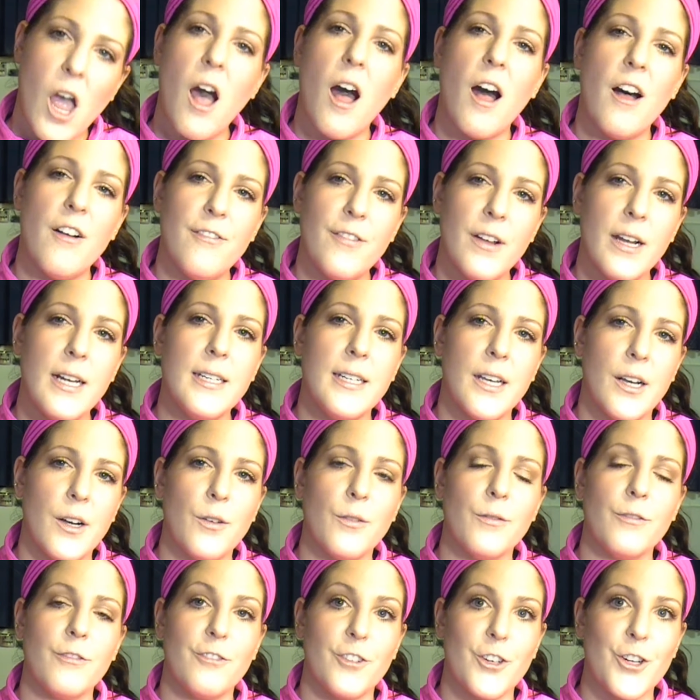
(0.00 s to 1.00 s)
I'll find
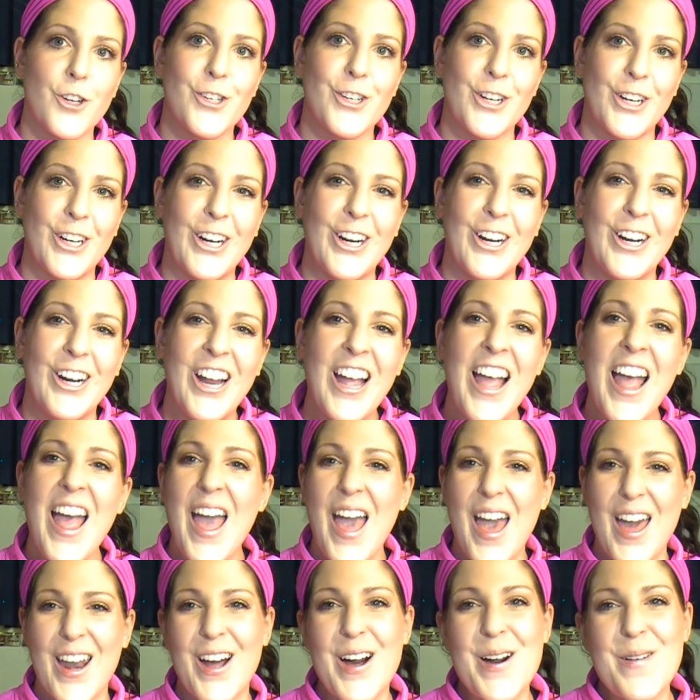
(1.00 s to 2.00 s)
out for sure,
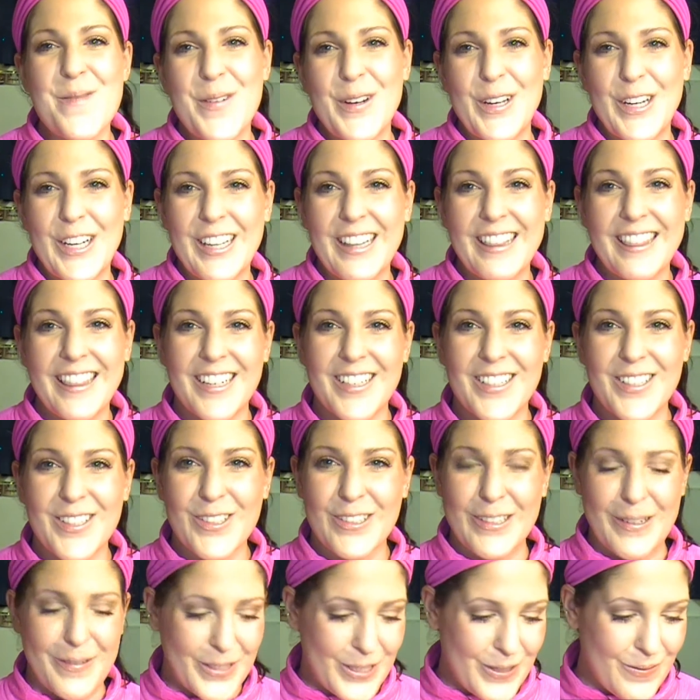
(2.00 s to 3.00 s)
and I'll put it in the
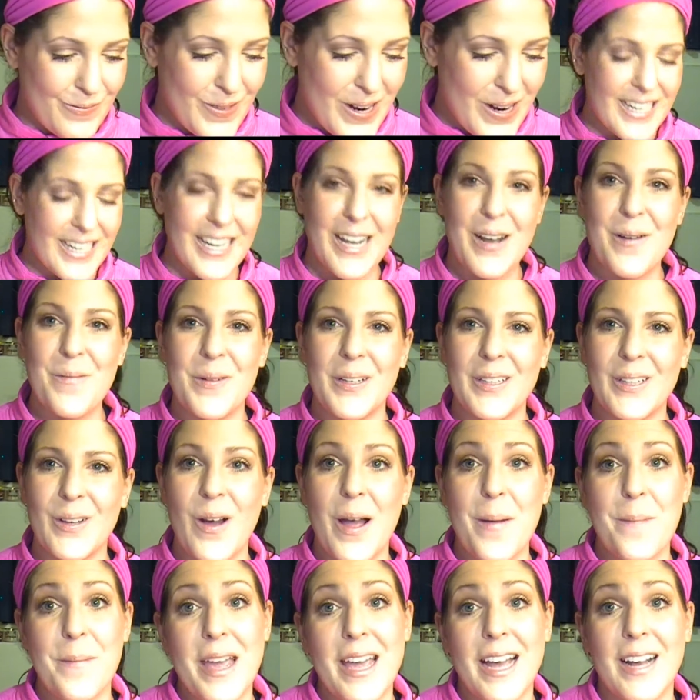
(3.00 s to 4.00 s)
description down below.
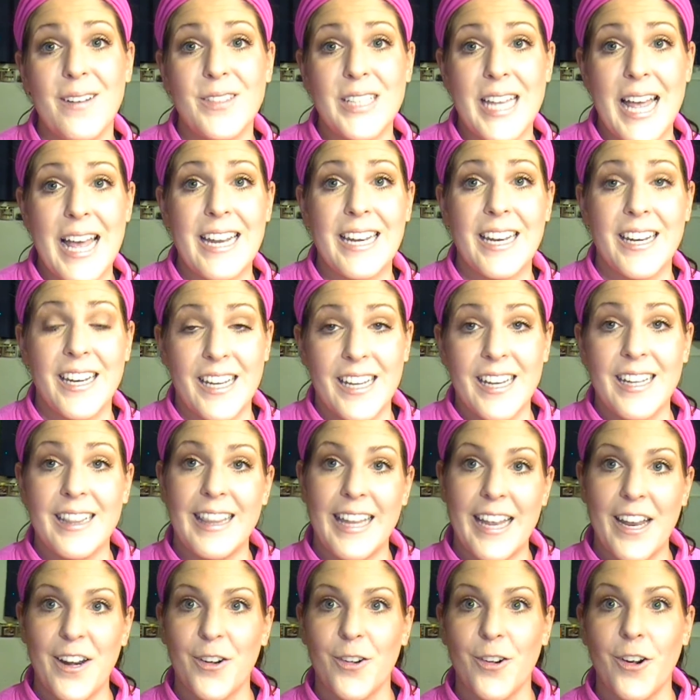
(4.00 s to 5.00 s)
I may have to edit it
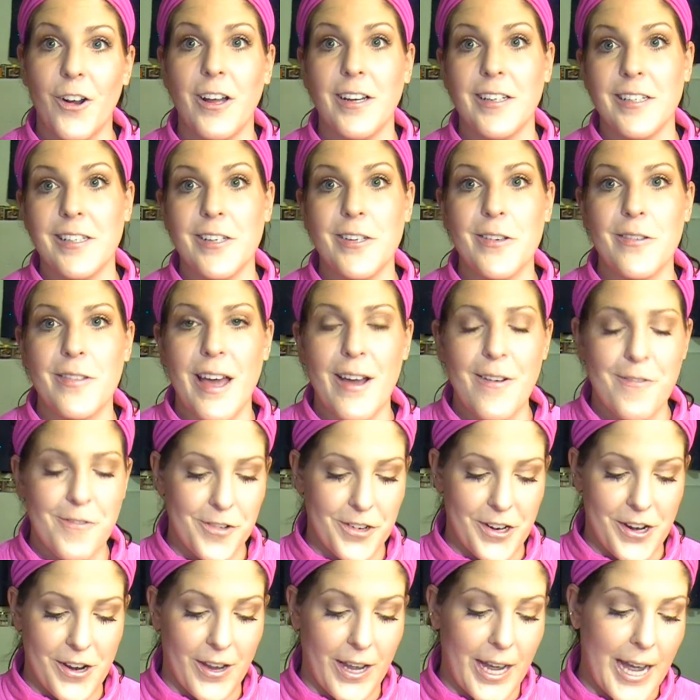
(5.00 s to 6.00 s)
later on to do that
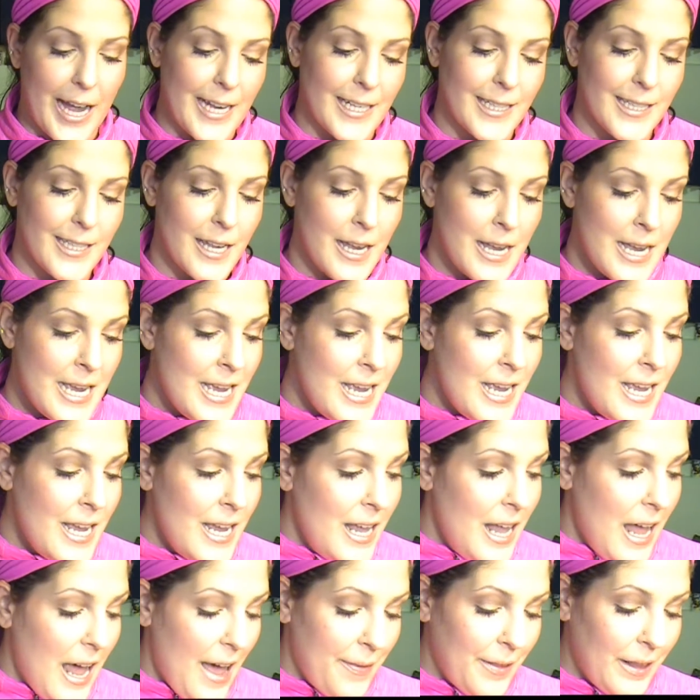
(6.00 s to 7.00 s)
for you guys.
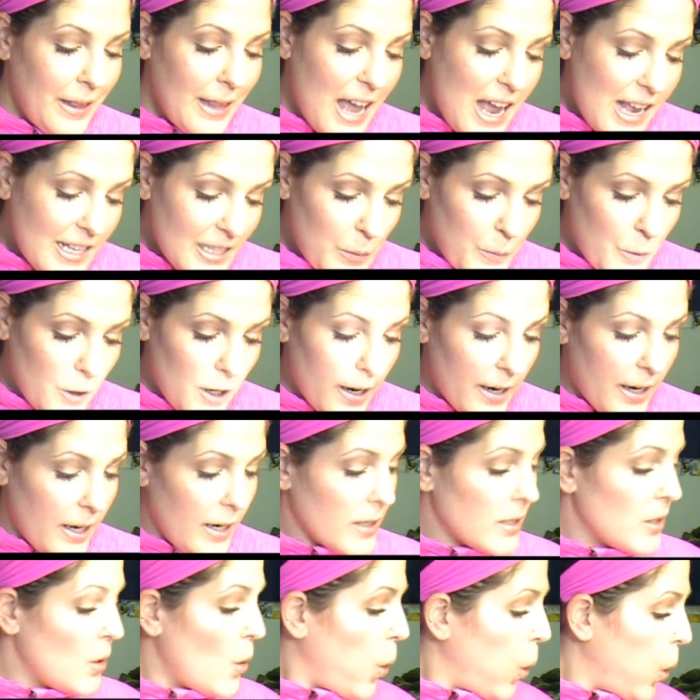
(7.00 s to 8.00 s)
And the last
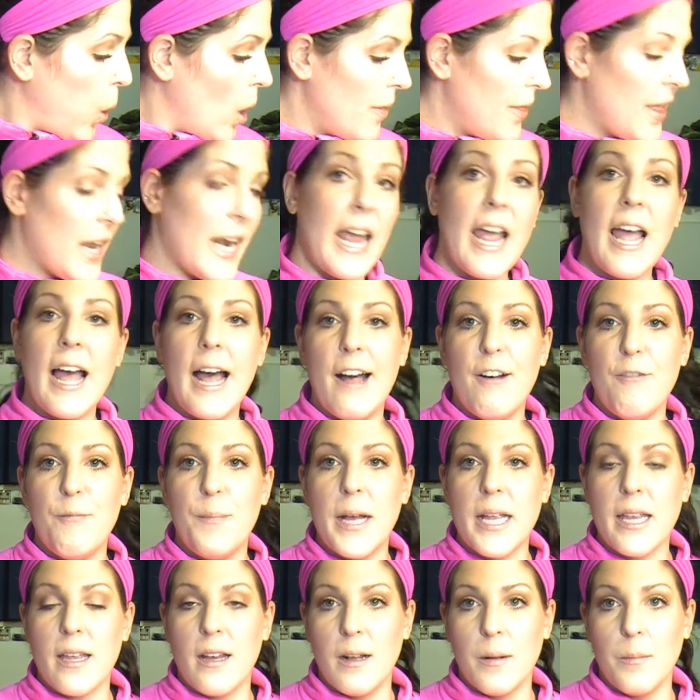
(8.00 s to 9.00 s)
product that I have
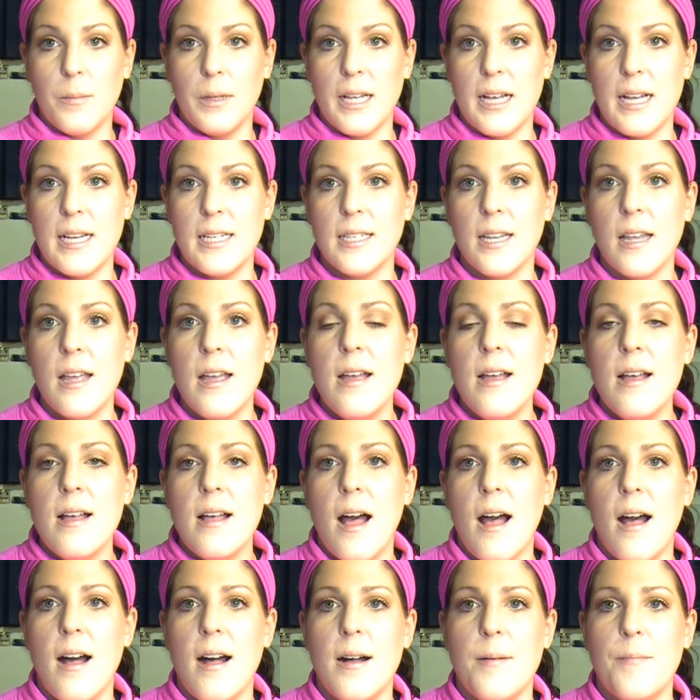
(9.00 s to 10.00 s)
by YoungBlood
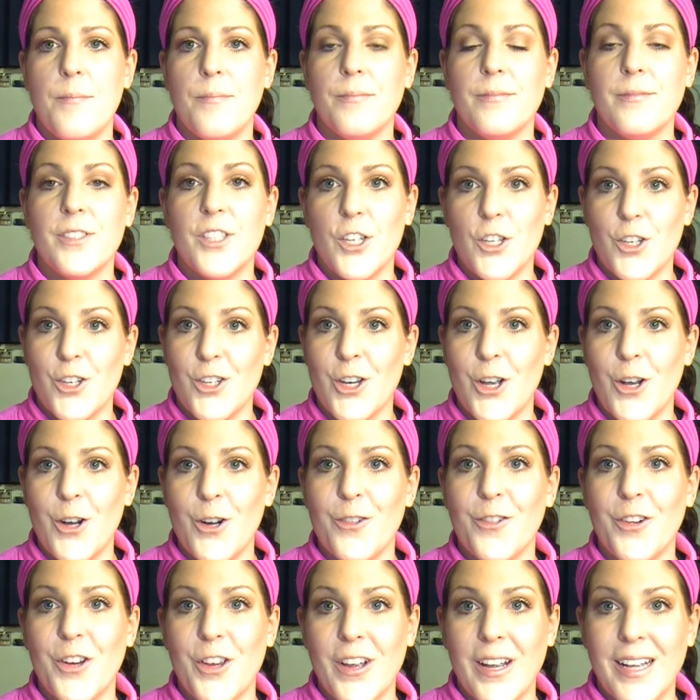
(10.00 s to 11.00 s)
to
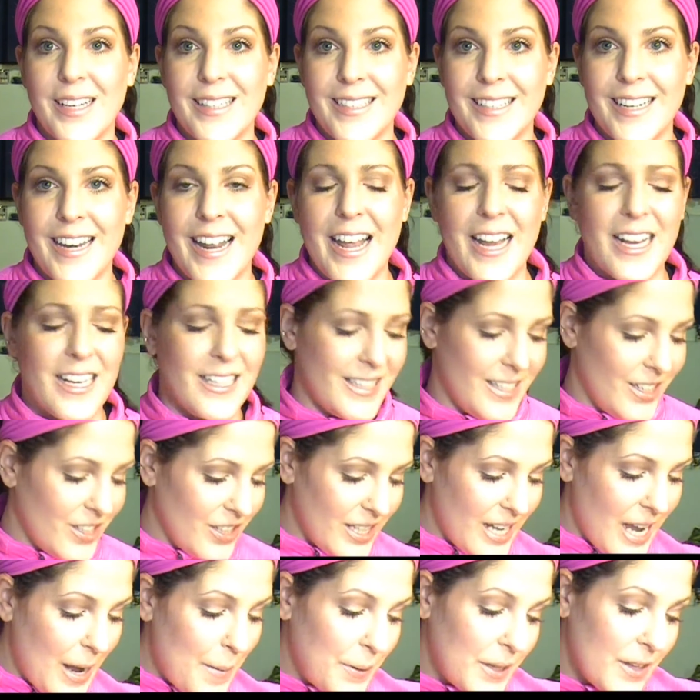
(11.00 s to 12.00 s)
show for you guys today, because
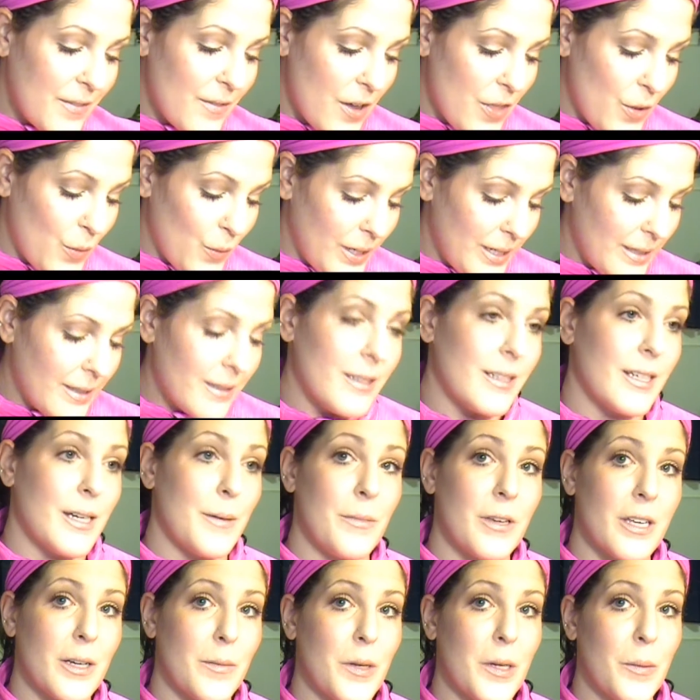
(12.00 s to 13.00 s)
there's a couple of other ones that
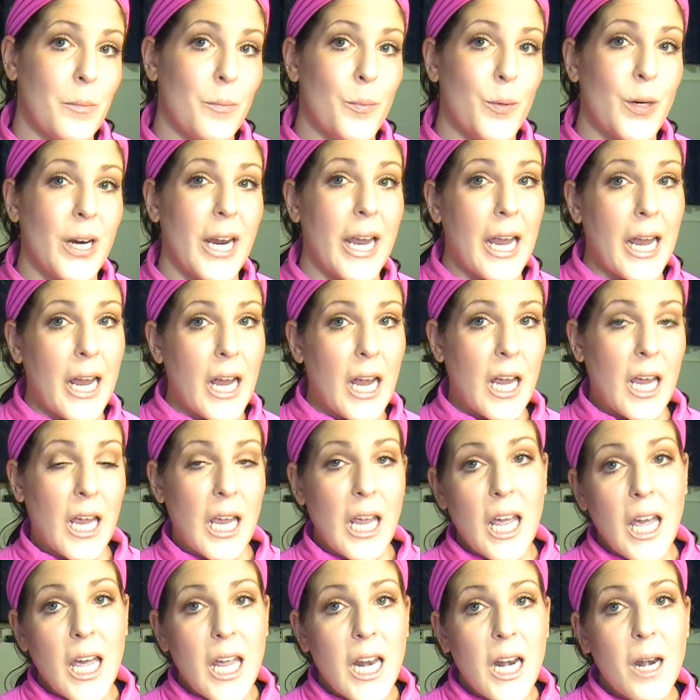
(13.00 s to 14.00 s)
I'm going to be bringing
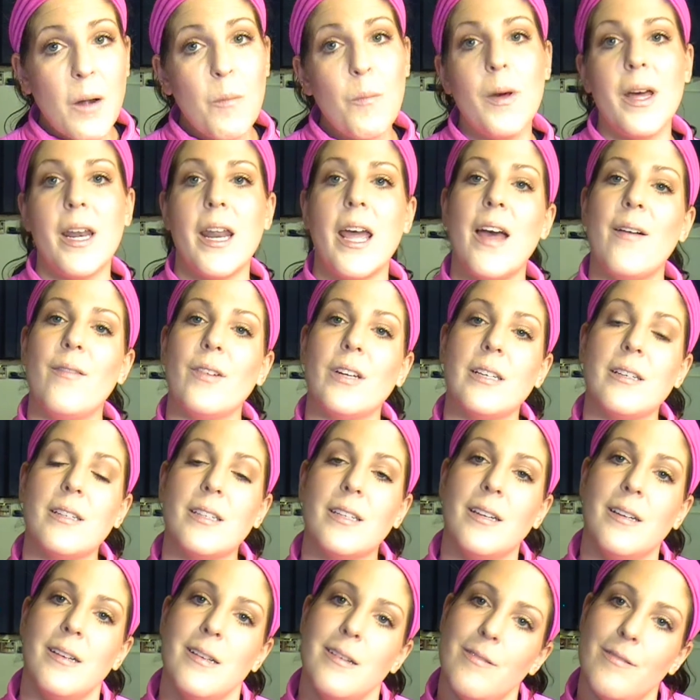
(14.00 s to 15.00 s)
in, but I
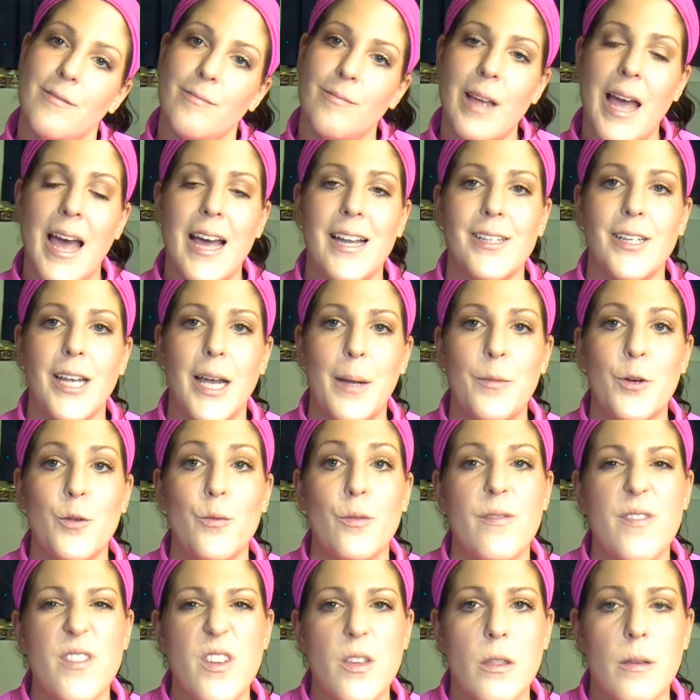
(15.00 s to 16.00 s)
haven't had time to
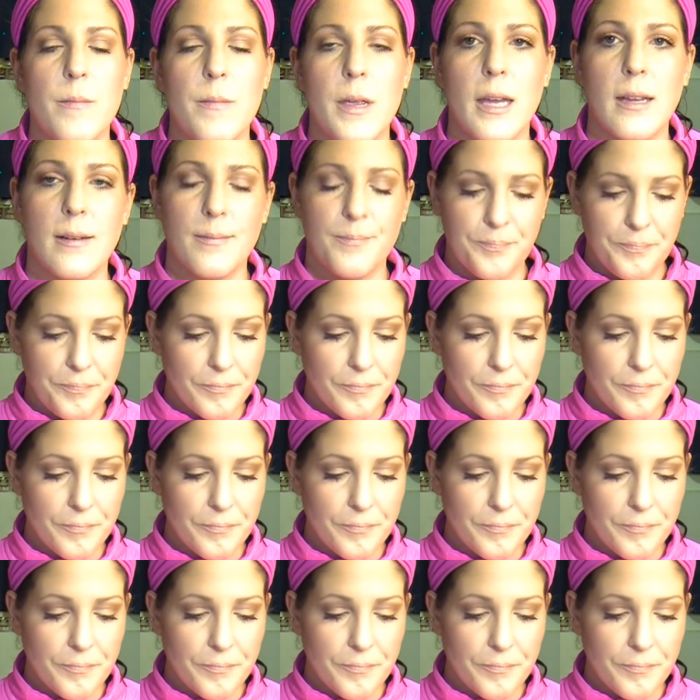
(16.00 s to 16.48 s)
review them yet,